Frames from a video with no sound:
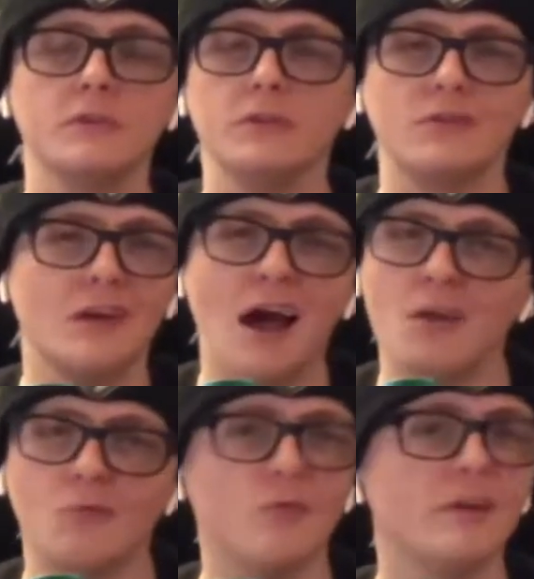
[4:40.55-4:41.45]
They're
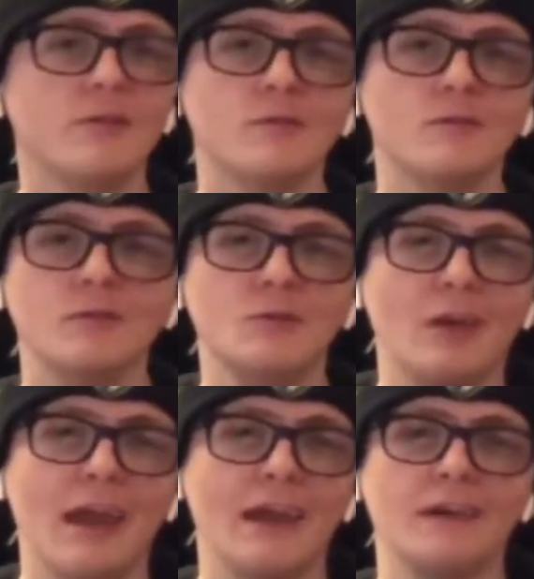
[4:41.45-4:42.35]
not real. You
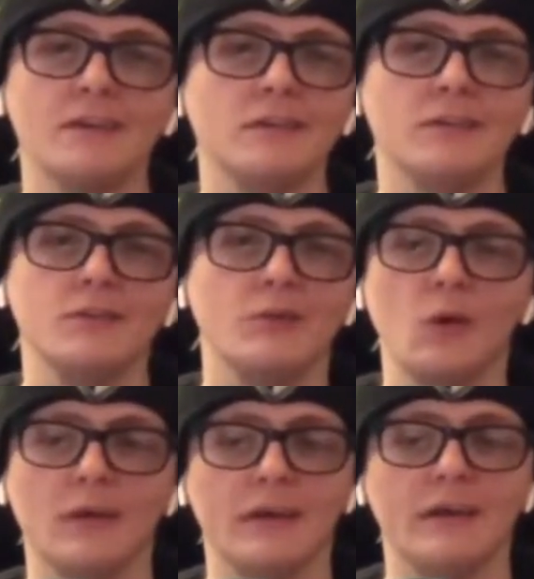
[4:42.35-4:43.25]
don't